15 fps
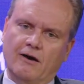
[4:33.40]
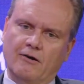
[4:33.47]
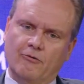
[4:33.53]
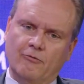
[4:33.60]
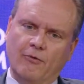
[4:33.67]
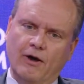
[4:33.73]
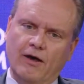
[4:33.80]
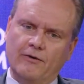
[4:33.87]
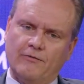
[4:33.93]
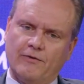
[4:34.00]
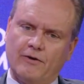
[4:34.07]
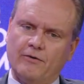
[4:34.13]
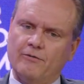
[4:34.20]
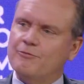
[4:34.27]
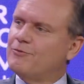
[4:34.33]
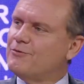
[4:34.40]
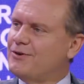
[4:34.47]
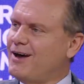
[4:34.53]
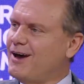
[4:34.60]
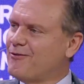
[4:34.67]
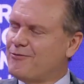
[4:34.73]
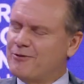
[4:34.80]
wave a
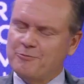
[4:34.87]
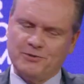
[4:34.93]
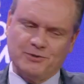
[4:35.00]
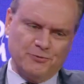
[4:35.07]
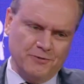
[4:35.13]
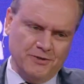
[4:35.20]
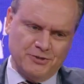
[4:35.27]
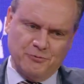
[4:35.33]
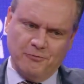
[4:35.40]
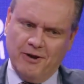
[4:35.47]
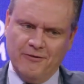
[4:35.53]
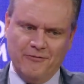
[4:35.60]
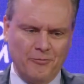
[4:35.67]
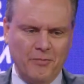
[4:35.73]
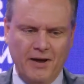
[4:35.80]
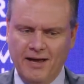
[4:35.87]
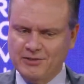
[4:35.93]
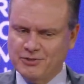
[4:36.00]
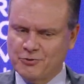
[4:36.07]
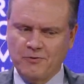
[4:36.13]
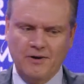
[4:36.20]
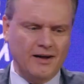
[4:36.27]

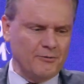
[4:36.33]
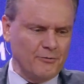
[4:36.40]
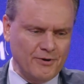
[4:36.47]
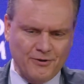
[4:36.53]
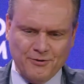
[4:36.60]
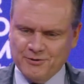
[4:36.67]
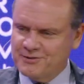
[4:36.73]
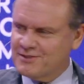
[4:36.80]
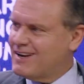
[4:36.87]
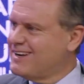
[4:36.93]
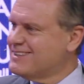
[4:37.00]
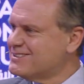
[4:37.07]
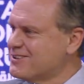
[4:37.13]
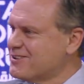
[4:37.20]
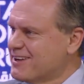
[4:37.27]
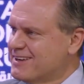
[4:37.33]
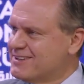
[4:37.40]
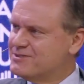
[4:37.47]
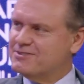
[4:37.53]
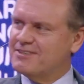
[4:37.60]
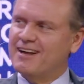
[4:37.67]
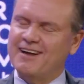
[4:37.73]
magic wand, one of those kinds of
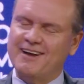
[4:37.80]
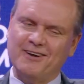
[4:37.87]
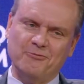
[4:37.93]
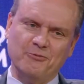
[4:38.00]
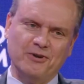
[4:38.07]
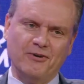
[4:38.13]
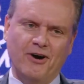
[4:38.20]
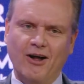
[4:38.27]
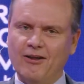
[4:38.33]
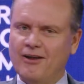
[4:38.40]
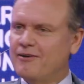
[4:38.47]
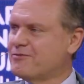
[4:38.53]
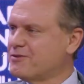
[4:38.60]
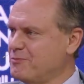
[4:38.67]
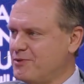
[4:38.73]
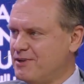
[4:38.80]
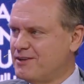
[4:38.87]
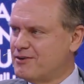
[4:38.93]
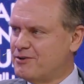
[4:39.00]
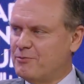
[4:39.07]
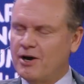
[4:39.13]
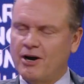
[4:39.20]
things, that we'd all love to be
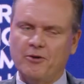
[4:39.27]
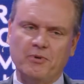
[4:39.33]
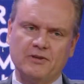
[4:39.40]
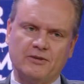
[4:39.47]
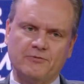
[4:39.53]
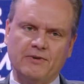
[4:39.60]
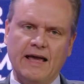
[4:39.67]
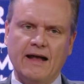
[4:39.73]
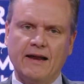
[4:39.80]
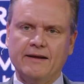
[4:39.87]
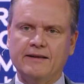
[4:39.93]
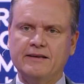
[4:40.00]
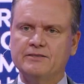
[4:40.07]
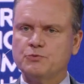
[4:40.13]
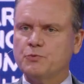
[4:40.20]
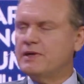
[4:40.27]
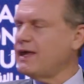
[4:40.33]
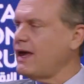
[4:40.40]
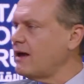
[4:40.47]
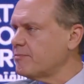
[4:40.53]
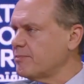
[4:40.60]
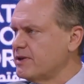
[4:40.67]
there tomorrow. But the reality is we
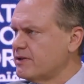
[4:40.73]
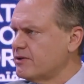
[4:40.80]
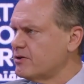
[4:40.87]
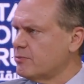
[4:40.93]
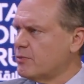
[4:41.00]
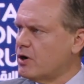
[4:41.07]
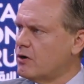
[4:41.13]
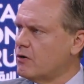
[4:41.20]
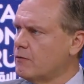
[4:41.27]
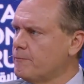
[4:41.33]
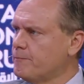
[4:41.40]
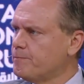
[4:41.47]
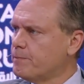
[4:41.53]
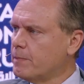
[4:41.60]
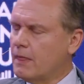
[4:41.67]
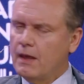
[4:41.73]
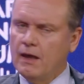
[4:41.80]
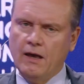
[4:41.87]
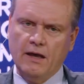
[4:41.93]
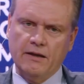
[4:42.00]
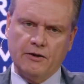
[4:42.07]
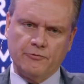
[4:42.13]
can't be there tomorrow.
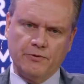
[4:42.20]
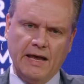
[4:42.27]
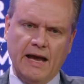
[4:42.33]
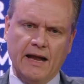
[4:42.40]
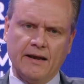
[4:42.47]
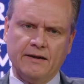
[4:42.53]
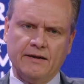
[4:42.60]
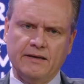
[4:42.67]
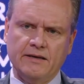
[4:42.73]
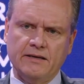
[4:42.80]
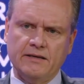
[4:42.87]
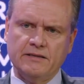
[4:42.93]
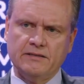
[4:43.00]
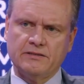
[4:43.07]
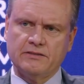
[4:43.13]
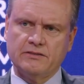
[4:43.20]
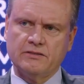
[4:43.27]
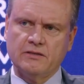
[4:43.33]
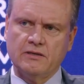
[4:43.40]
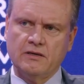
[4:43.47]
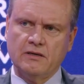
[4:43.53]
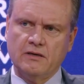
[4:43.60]
And the reality is
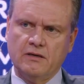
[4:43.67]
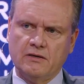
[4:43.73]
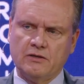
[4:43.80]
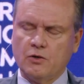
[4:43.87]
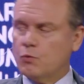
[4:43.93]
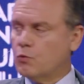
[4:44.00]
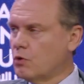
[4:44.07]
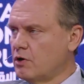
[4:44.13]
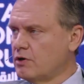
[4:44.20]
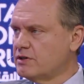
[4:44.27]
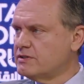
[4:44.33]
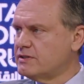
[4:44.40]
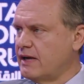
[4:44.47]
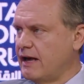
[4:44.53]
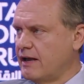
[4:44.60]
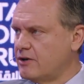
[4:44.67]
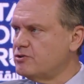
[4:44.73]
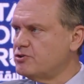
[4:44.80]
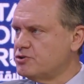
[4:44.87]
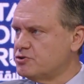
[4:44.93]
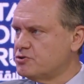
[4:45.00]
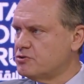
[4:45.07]
the world is
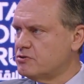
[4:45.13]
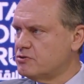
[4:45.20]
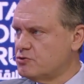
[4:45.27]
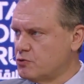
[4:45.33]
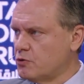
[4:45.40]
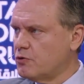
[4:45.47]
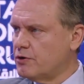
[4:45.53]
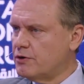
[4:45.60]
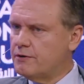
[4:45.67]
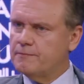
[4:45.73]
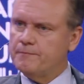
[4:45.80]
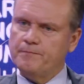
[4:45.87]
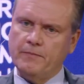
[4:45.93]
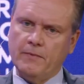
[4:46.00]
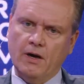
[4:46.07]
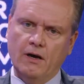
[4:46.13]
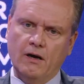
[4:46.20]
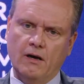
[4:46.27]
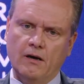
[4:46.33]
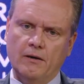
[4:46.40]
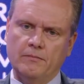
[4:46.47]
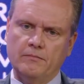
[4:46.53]
energy short.
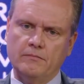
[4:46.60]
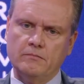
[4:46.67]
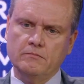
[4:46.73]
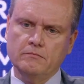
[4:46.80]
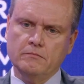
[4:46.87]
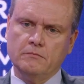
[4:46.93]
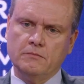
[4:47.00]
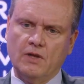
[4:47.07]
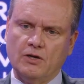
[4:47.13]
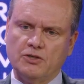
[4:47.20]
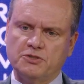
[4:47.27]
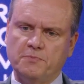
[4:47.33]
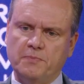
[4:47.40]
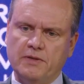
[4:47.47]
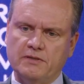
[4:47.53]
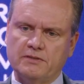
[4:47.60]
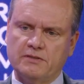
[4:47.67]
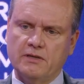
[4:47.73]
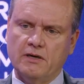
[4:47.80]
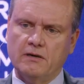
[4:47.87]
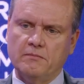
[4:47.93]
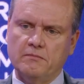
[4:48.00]
There's been
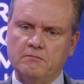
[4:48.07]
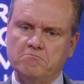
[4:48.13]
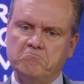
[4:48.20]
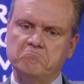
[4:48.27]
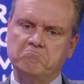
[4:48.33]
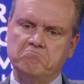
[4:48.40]
some